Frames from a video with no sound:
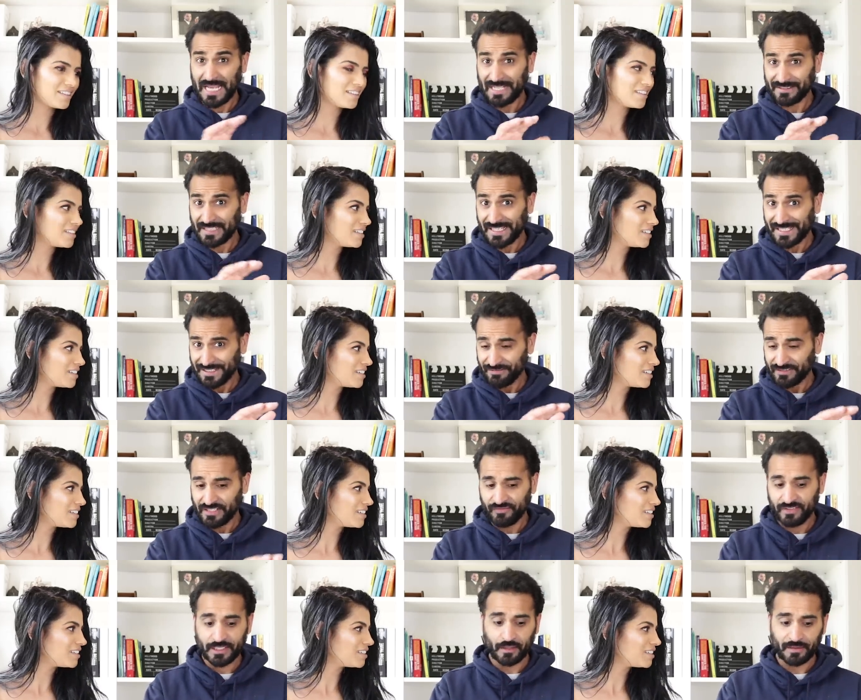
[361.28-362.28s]
Speaker 1: he had the, the
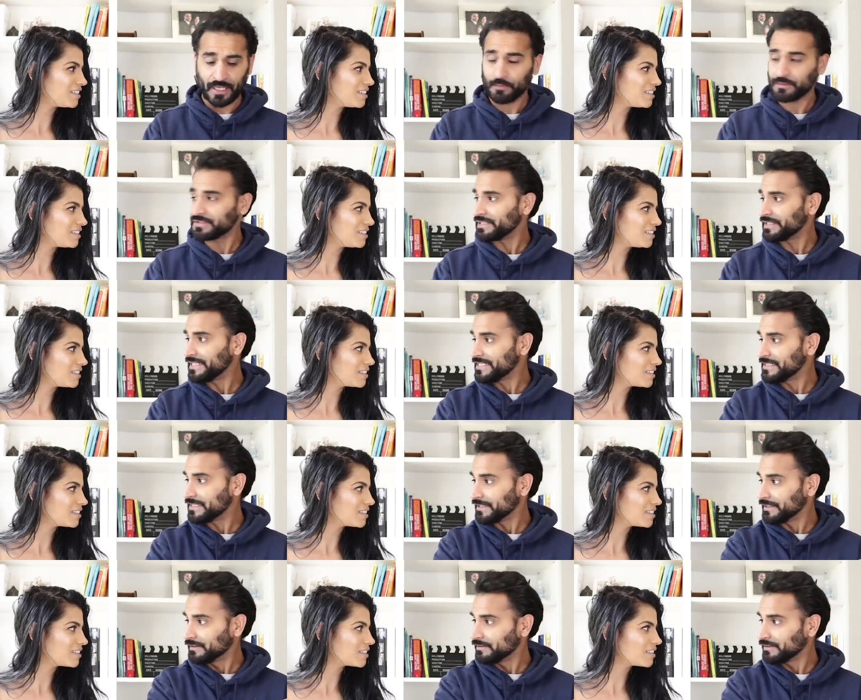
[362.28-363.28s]
video that was
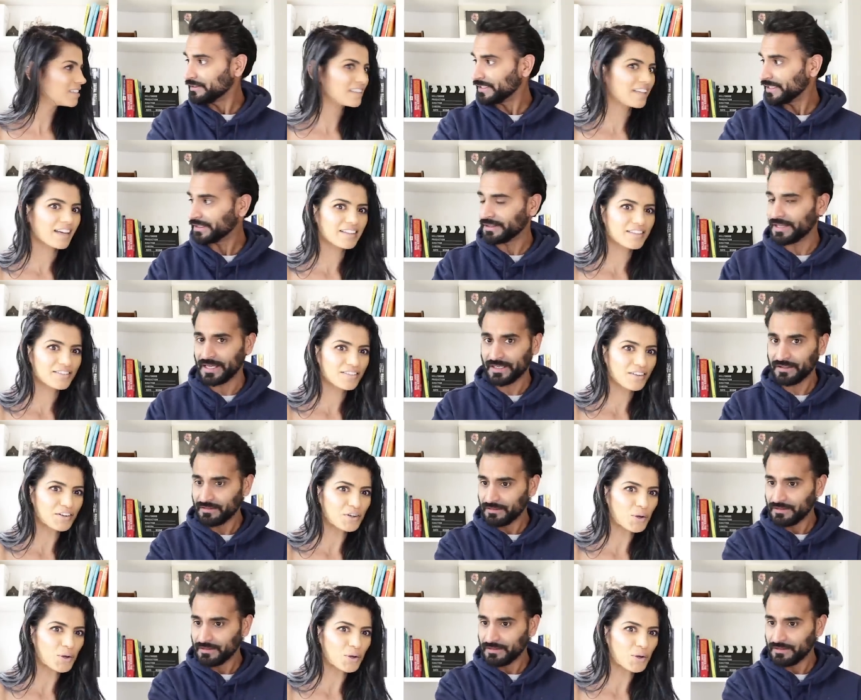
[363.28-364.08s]
deleted yes, in there. I